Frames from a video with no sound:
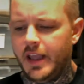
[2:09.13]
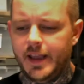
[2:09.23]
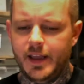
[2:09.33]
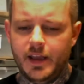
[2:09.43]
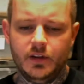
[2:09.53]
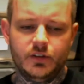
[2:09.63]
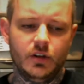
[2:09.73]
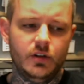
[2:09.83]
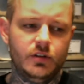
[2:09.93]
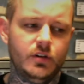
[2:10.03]

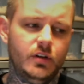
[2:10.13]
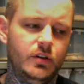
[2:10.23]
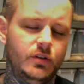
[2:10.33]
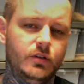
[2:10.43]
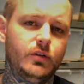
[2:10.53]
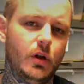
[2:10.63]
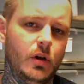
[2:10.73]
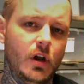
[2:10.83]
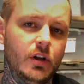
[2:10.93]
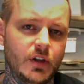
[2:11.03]

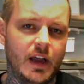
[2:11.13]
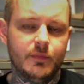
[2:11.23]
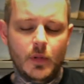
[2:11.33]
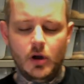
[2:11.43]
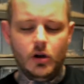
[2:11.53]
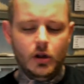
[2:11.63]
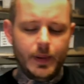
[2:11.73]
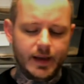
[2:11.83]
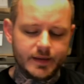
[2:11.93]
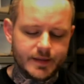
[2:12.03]
to have more
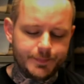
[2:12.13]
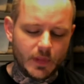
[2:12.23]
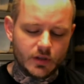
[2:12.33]
holdbacks.